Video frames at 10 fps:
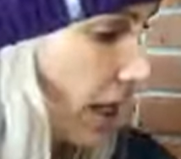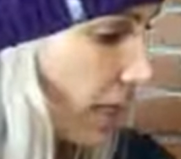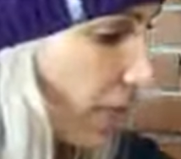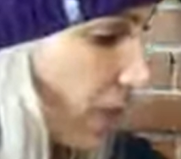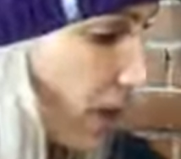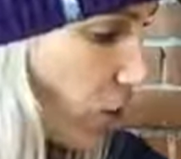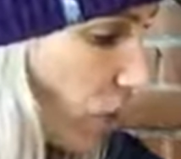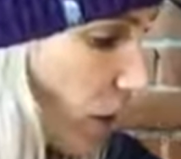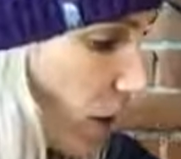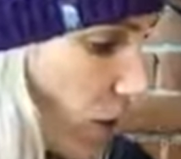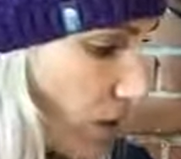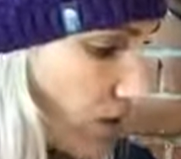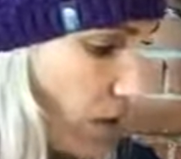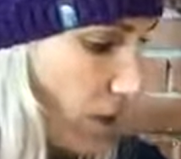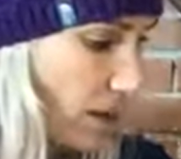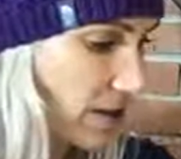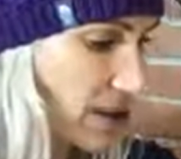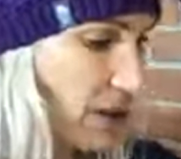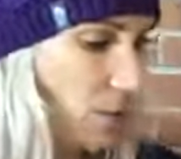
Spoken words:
The final oil I want to talk about today